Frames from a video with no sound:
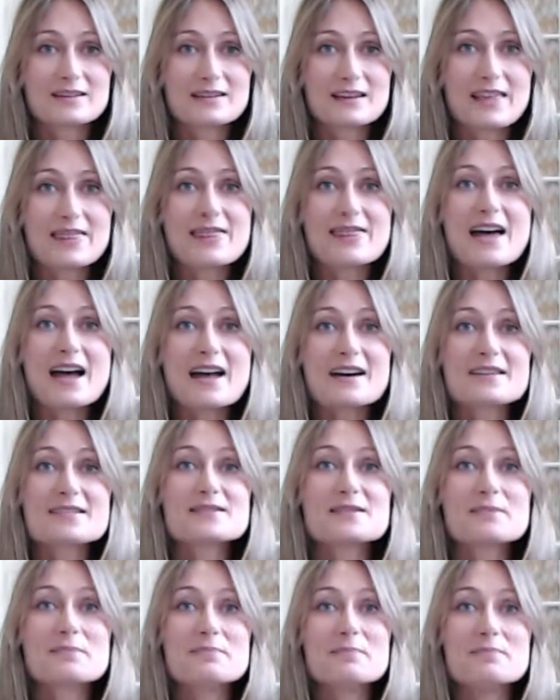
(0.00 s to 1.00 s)
And
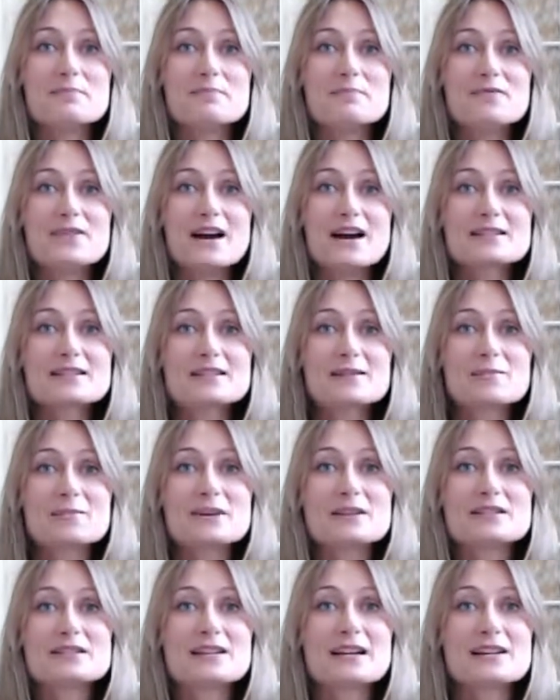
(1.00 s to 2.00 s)
that's a
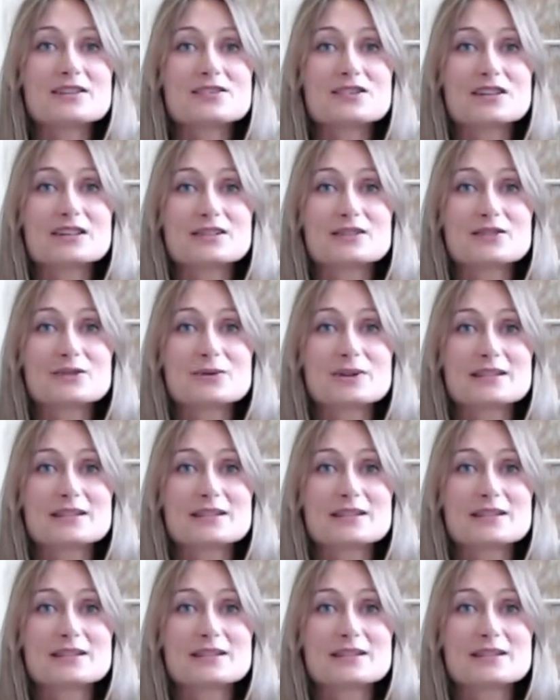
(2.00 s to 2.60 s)
big teaching to